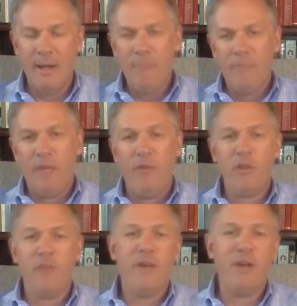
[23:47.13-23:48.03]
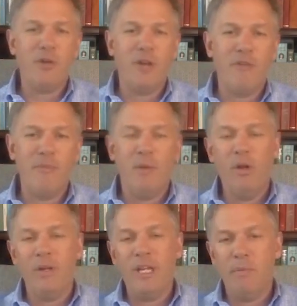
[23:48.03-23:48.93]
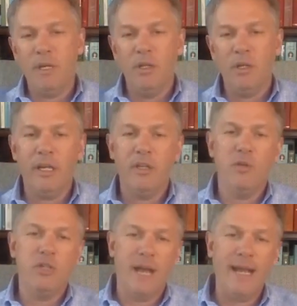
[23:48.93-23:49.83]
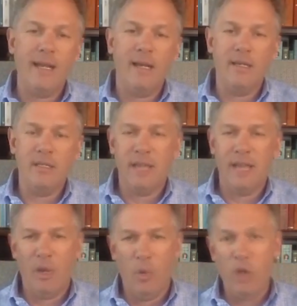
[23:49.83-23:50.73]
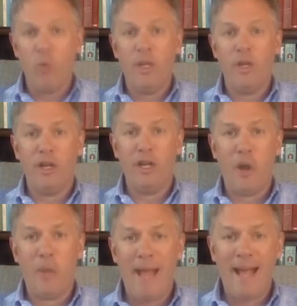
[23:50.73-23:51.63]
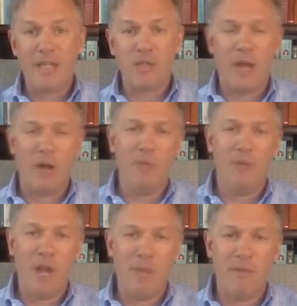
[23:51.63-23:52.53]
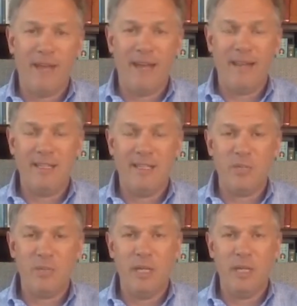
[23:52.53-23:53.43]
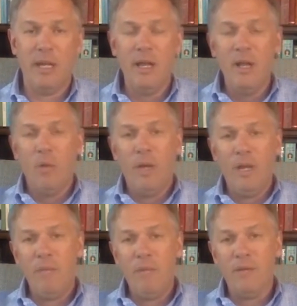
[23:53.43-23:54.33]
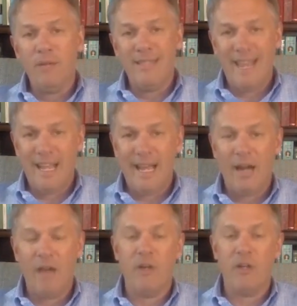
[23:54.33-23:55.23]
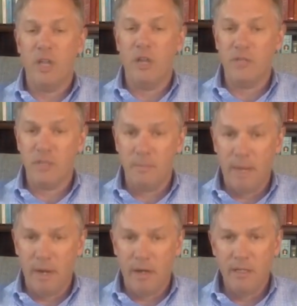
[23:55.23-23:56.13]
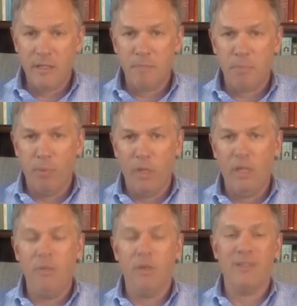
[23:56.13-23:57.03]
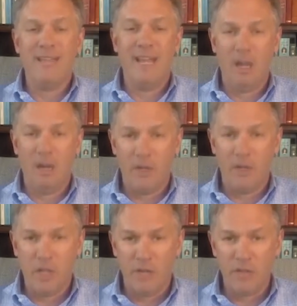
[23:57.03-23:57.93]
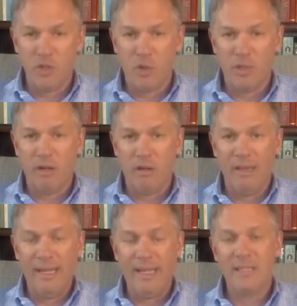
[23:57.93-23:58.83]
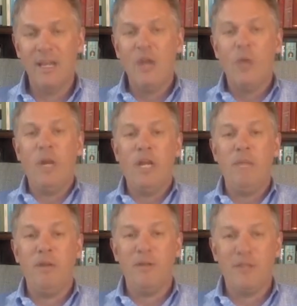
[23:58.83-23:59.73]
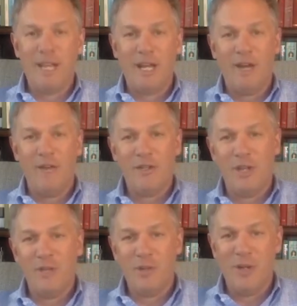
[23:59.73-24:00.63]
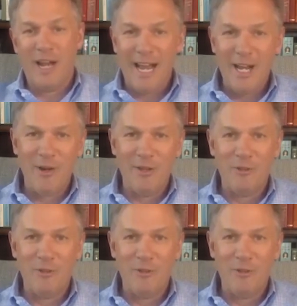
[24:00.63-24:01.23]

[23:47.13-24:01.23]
And if you're the federal government, we don't need to be looking to China and saying, when are we going to get our masks? How come you're not providing these things we need? We need to be able to take care of ourselves as Americans. We need to be able to take care of ourselves as North Carolinians. We need to be able to take care of ourselves, you and I, here in the